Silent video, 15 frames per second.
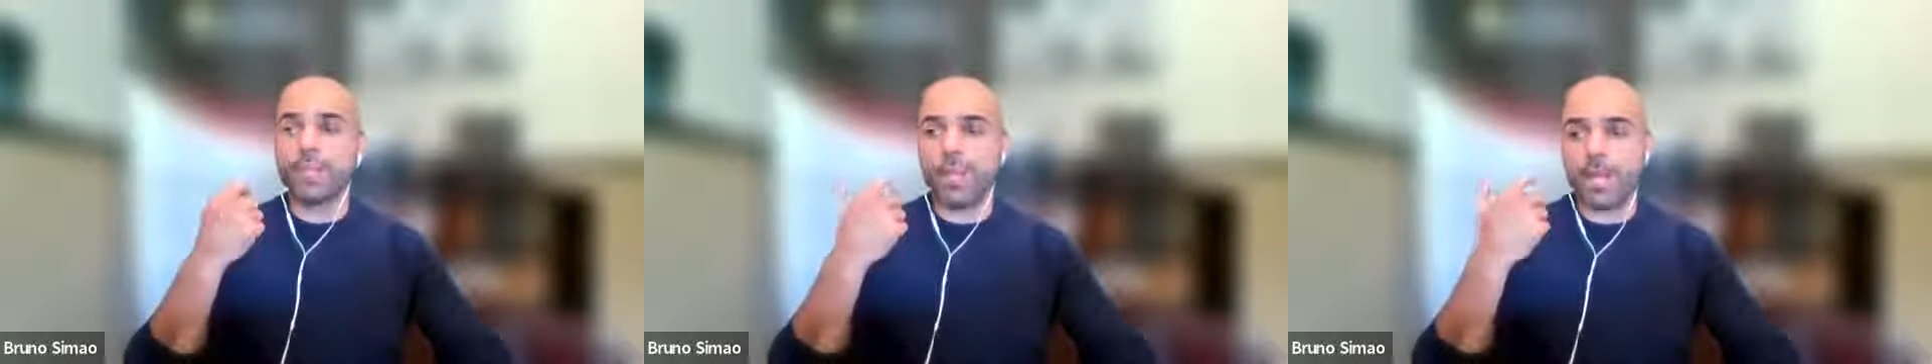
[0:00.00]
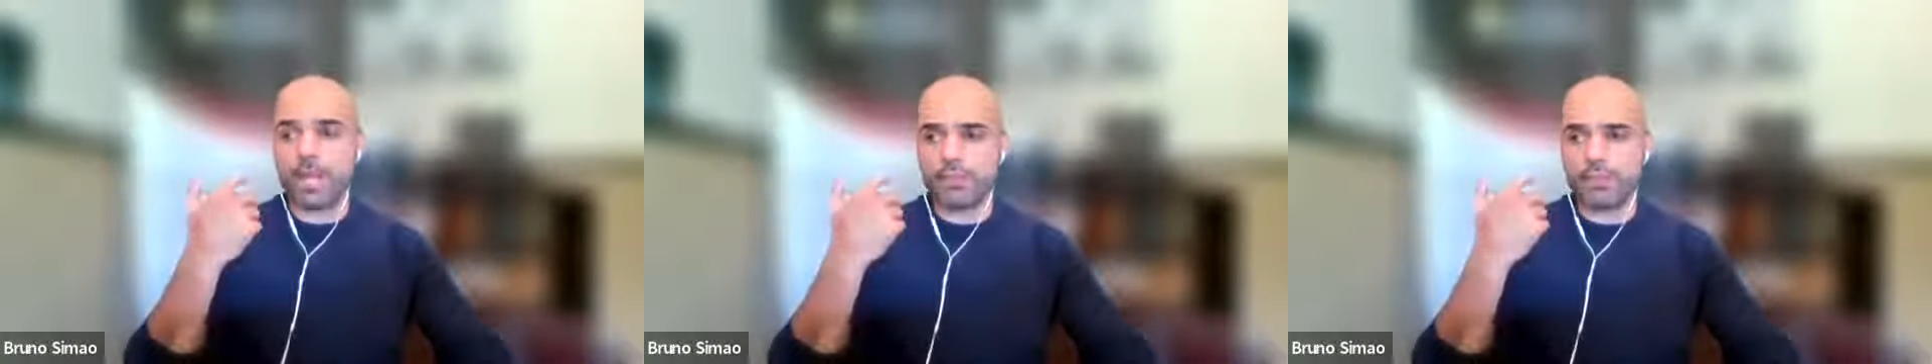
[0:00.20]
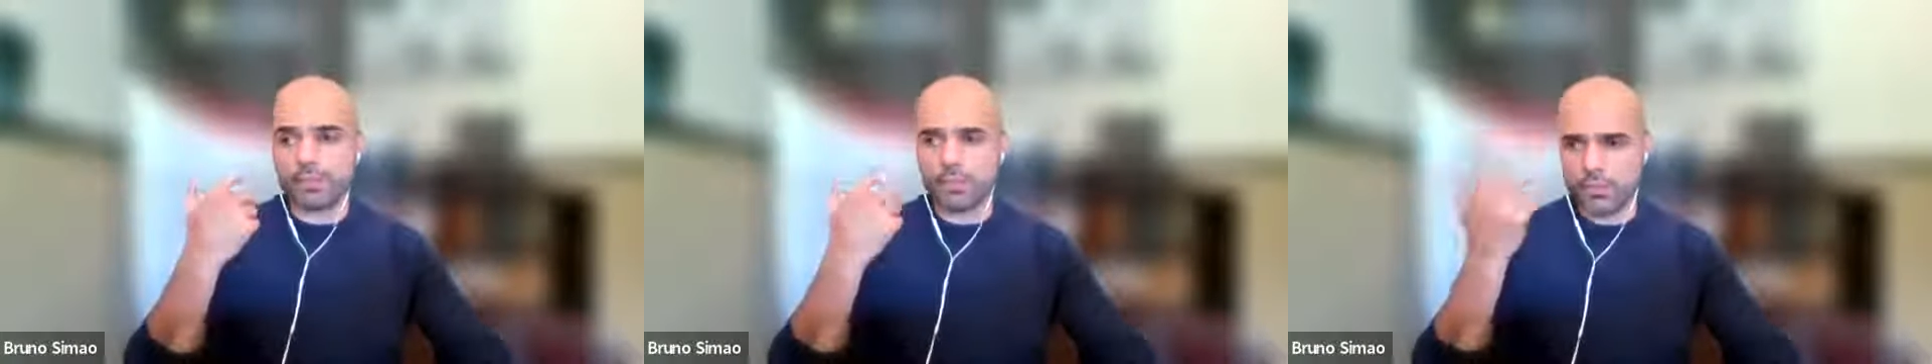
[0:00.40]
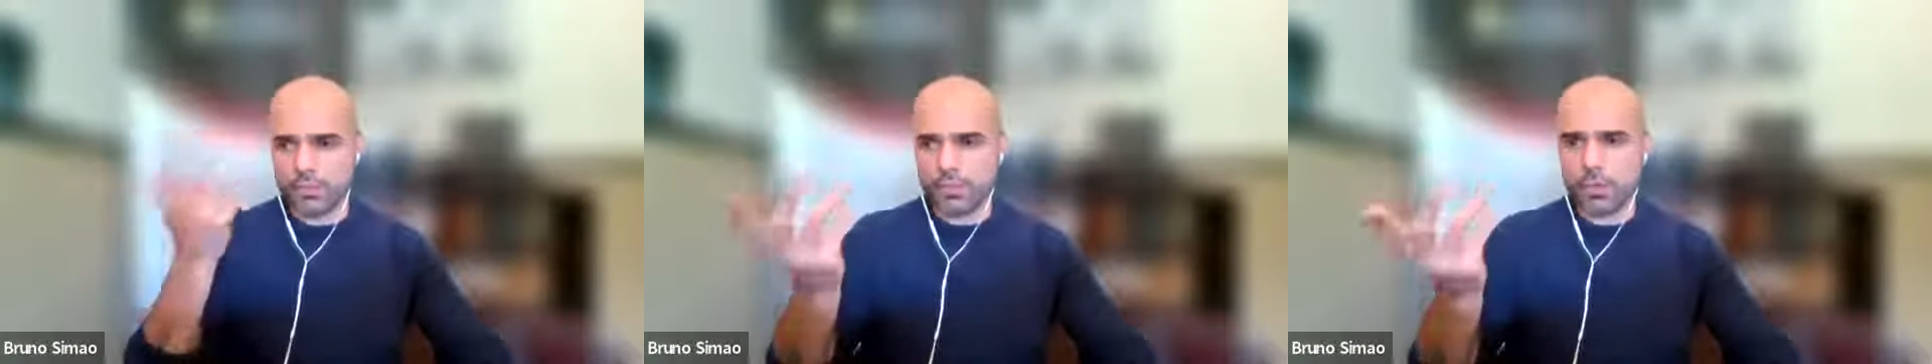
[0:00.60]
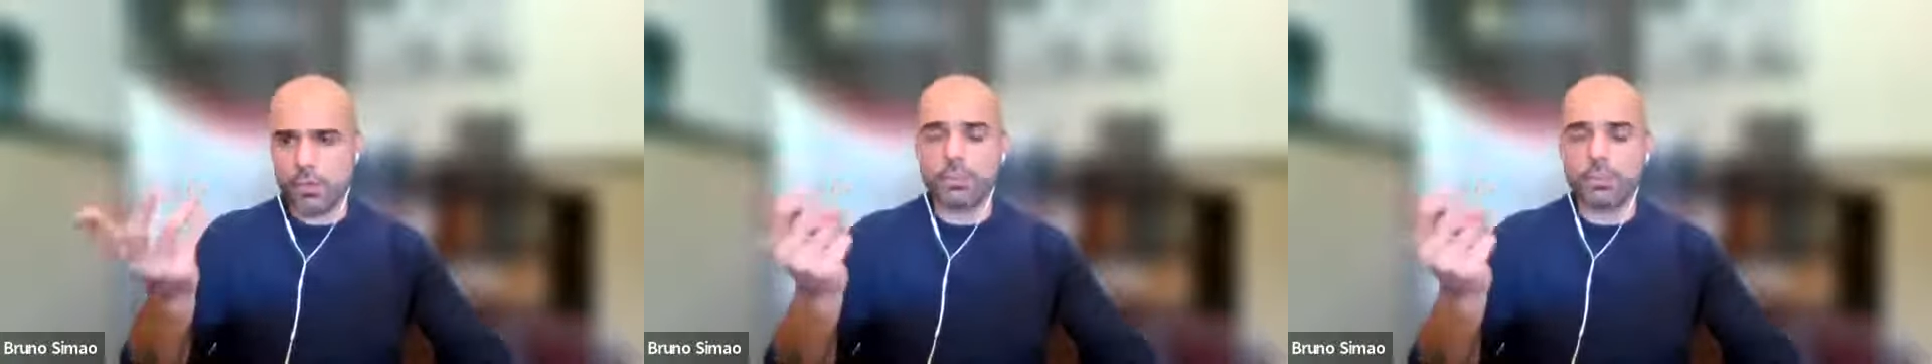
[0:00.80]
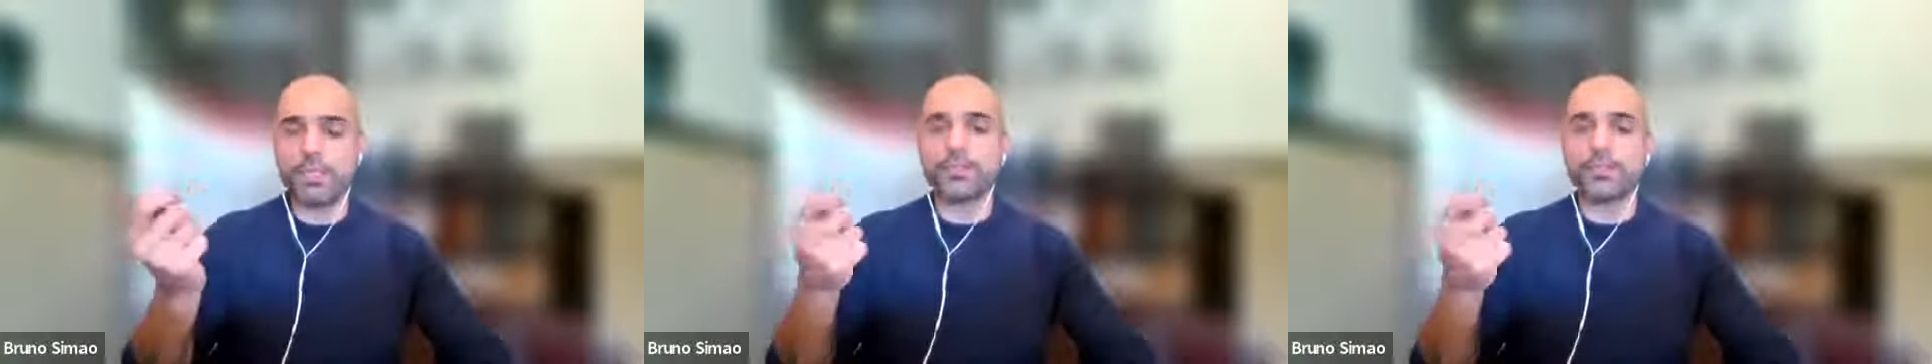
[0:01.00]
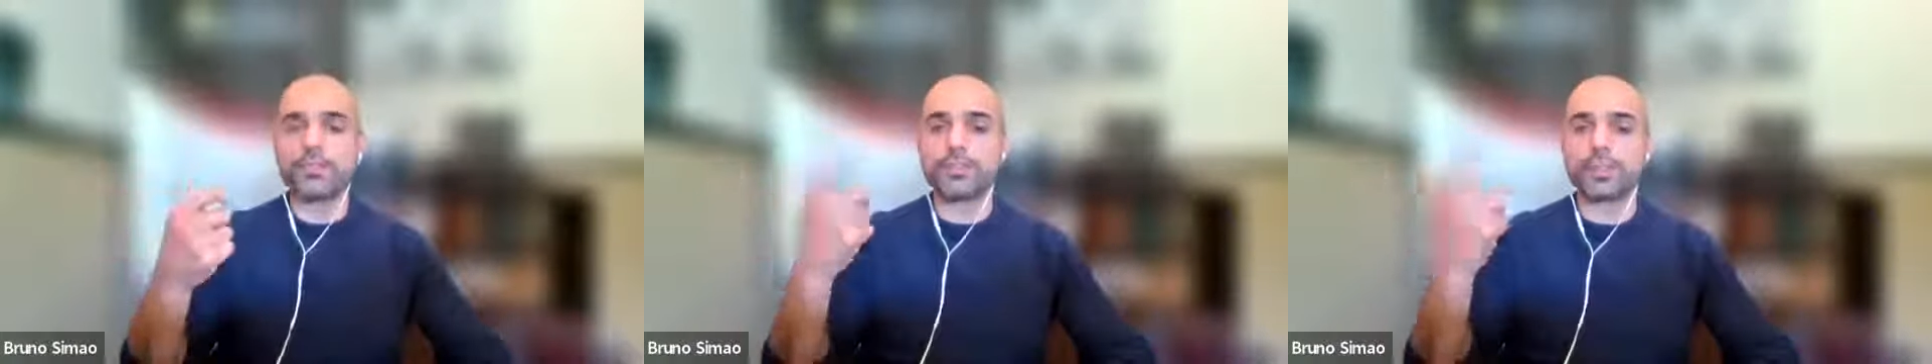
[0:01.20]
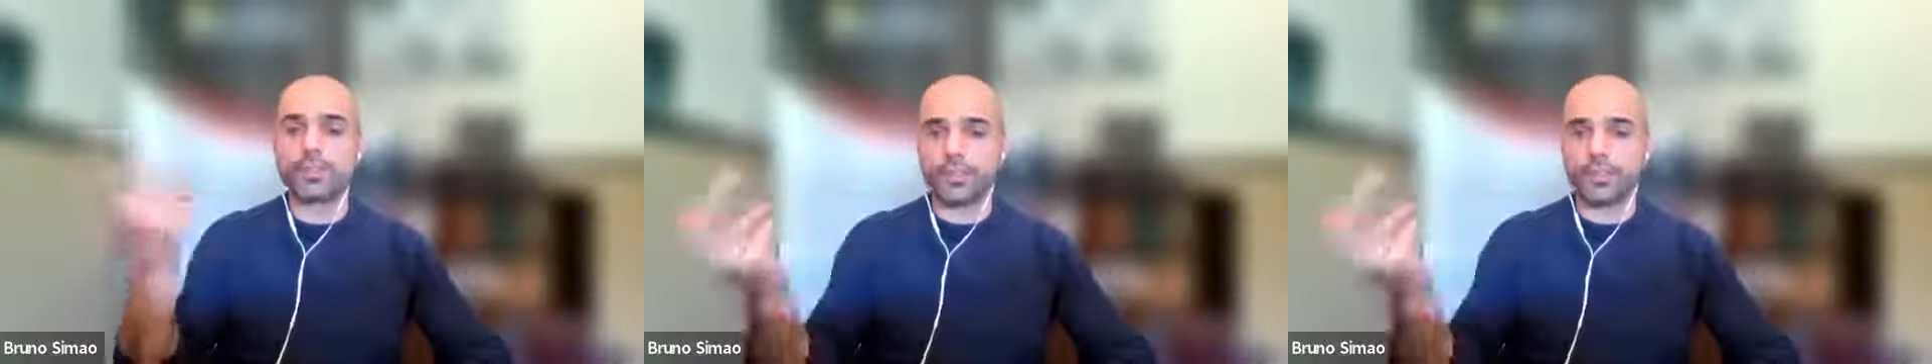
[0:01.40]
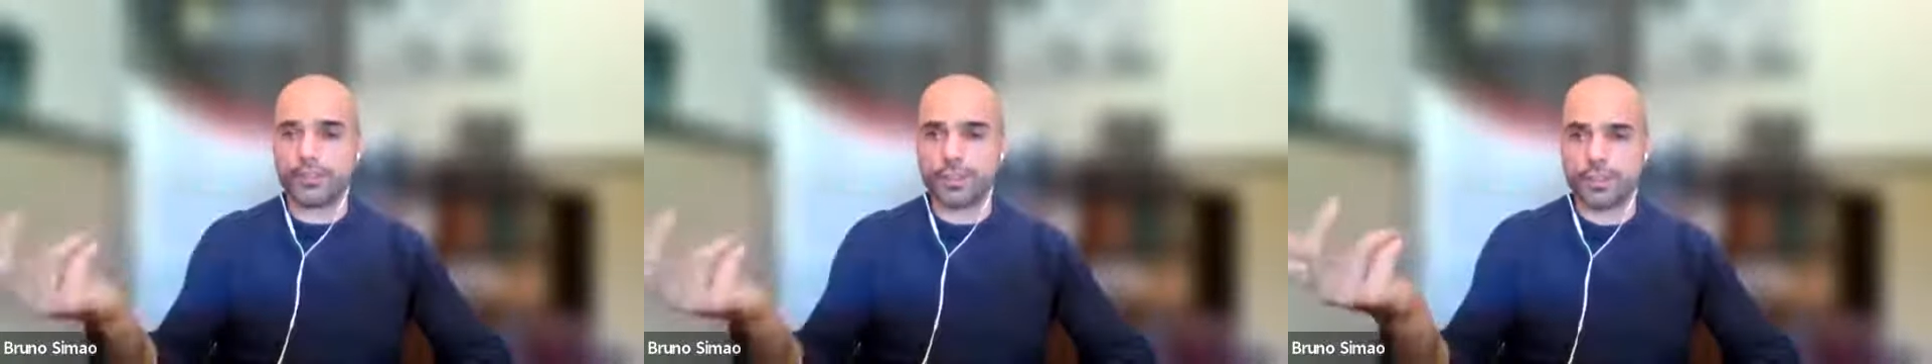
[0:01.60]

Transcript: and normally you'd serve it